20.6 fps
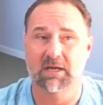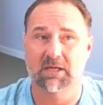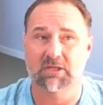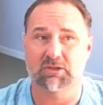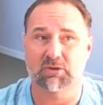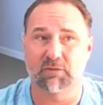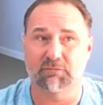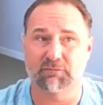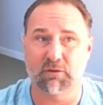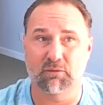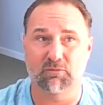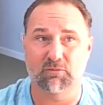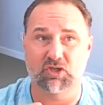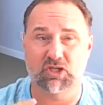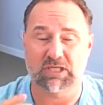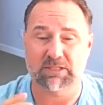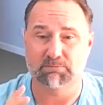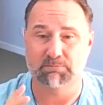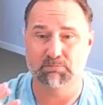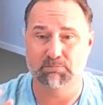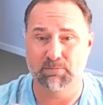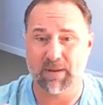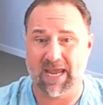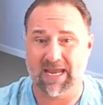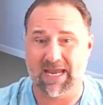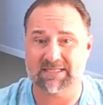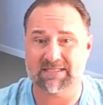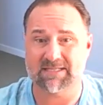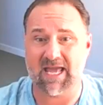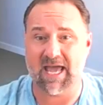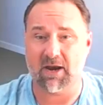So if you just
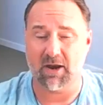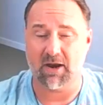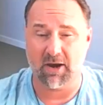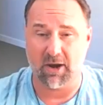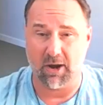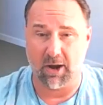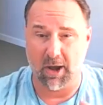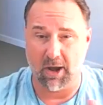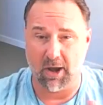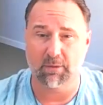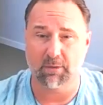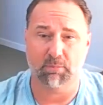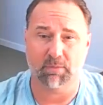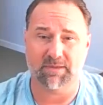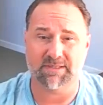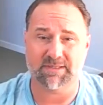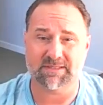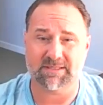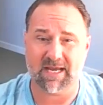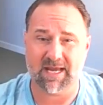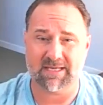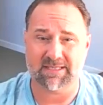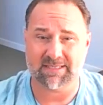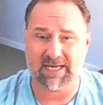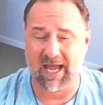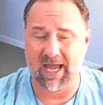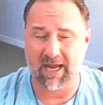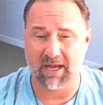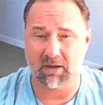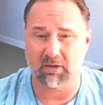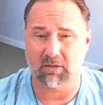base that on a hundred
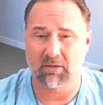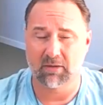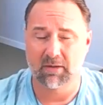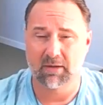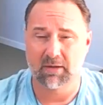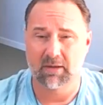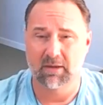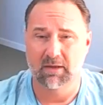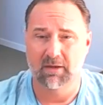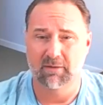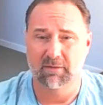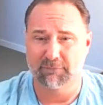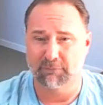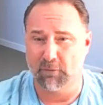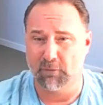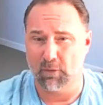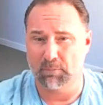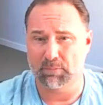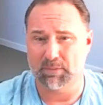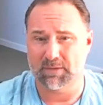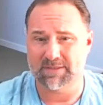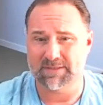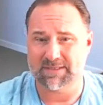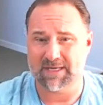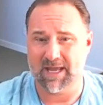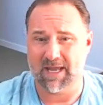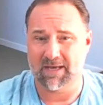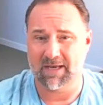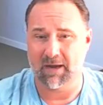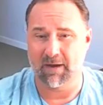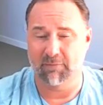percentile,
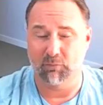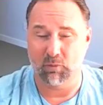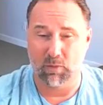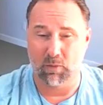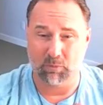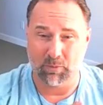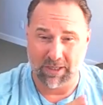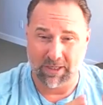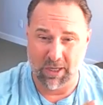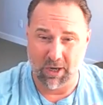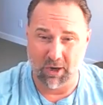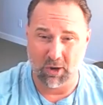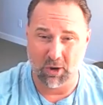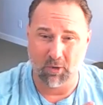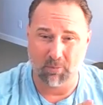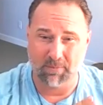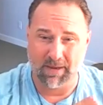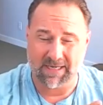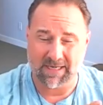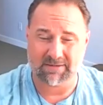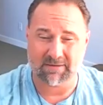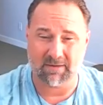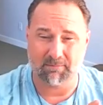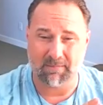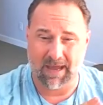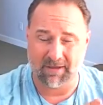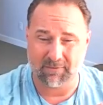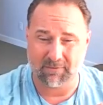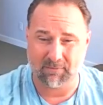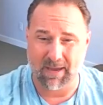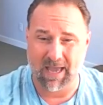4% of what we know based on
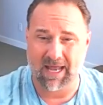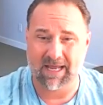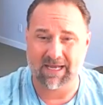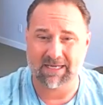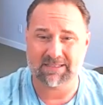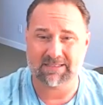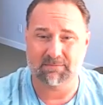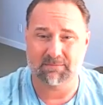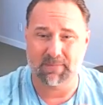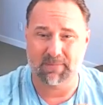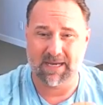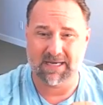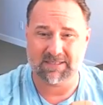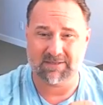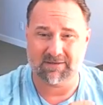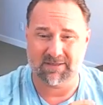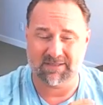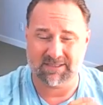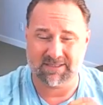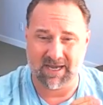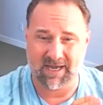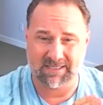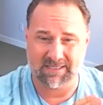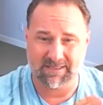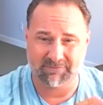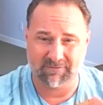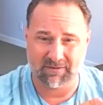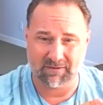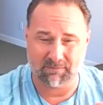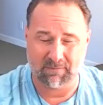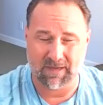mathematics and based on
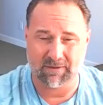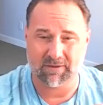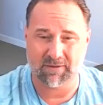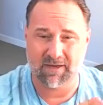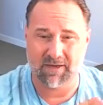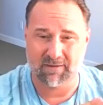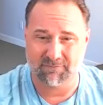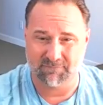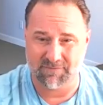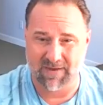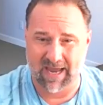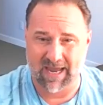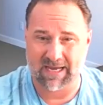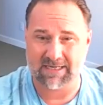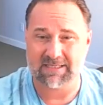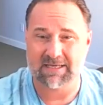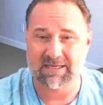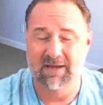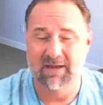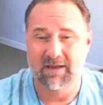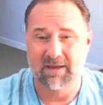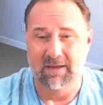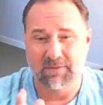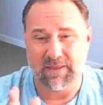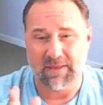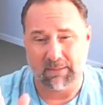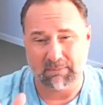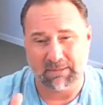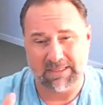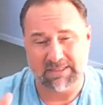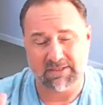scientific method and fact,
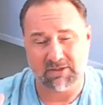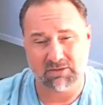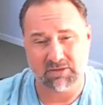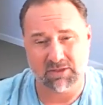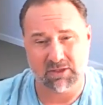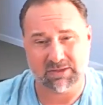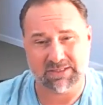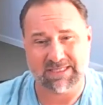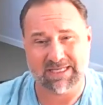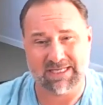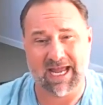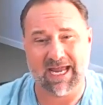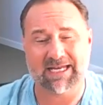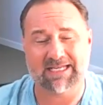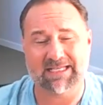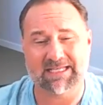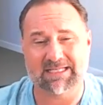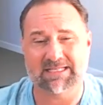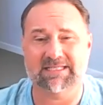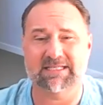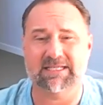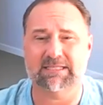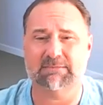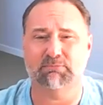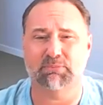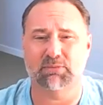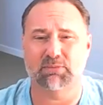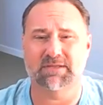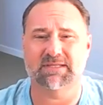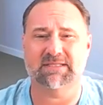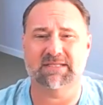that means that there's
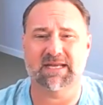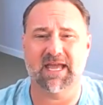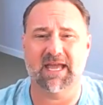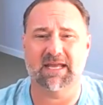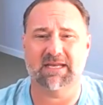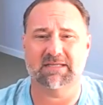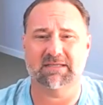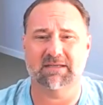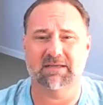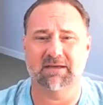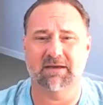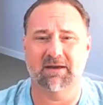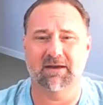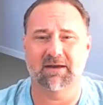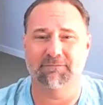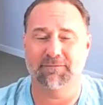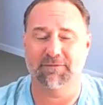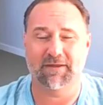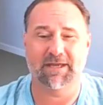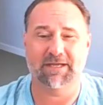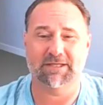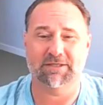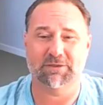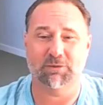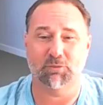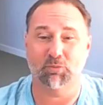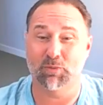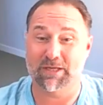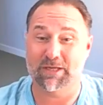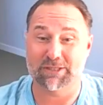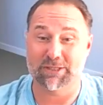96% of things
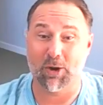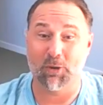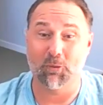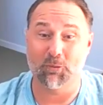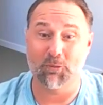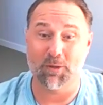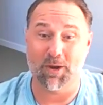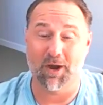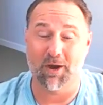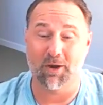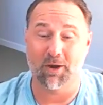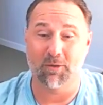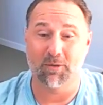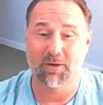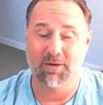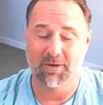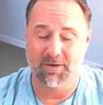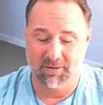that we don't know.